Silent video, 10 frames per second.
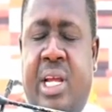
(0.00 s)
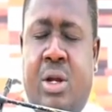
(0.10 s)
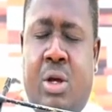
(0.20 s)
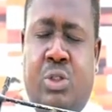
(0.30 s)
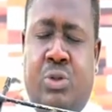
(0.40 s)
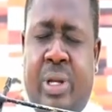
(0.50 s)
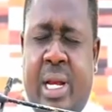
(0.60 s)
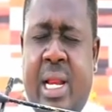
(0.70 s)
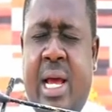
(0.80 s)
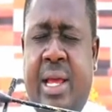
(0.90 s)
us
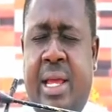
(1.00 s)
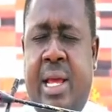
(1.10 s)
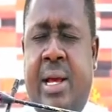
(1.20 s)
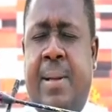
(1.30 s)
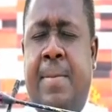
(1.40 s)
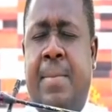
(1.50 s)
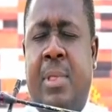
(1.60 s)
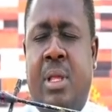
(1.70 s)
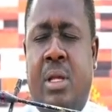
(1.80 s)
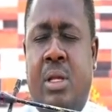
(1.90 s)
together here
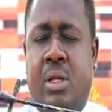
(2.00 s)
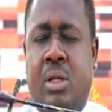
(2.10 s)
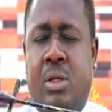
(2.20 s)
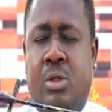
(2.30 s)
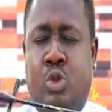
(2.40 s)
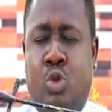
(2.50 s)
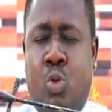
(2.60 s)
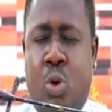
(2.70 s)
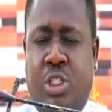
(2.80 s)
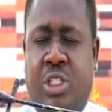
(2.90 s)
to
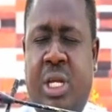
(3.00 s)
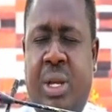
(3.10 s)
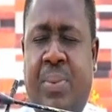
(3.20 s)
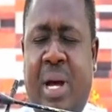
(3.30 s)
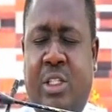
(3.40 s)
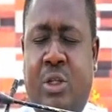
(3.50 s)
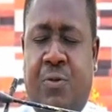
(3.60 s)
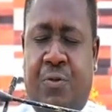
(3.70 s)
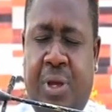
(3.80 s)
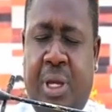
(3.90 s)
worship at your
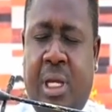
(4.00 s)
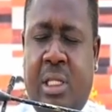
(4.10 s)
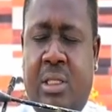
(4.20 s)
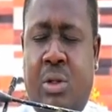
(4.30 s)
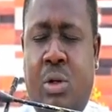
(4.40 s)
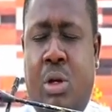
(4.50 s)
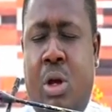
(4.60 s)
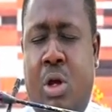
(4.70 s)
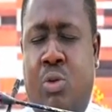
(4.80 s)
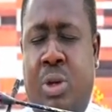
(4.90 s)
feet. Oh
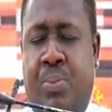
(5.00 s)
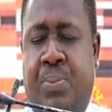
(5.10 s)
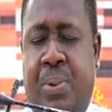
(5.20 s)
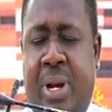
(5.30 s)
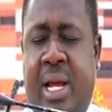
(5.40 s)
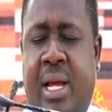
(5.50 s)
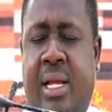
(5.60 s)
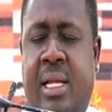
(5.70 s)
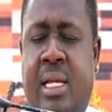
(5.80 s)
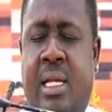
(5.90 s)
Lord, we pray
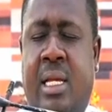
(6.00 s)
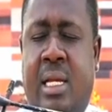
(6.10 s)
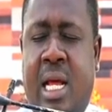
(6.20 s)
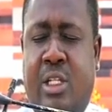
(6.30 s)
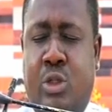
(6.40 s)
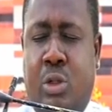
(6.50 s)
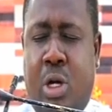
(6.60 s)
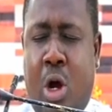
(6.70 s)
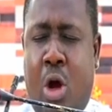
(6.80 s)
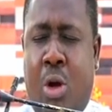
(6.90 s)
that you
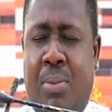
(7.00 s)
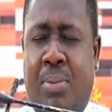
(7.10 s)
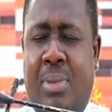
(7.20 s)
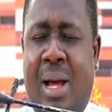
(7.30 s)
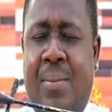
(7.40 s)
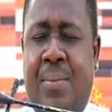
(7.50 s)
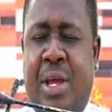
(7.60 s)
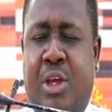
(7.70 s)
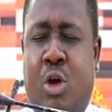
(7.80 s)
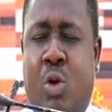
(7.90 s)
come and
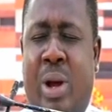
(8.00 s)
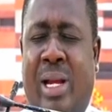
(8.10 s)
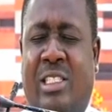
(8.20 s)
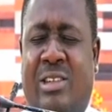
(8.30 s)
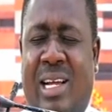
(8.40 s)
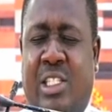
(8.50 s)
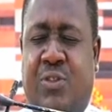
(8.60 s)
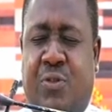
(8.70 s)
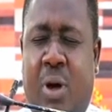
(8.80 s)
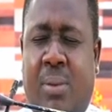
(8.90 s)
make your word
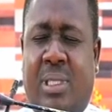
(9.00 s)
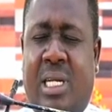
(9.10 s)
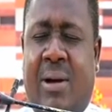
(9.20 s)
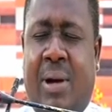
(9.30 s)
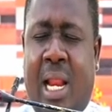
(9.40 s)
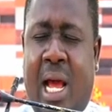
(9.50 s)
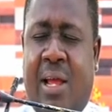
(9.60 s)
transform our life.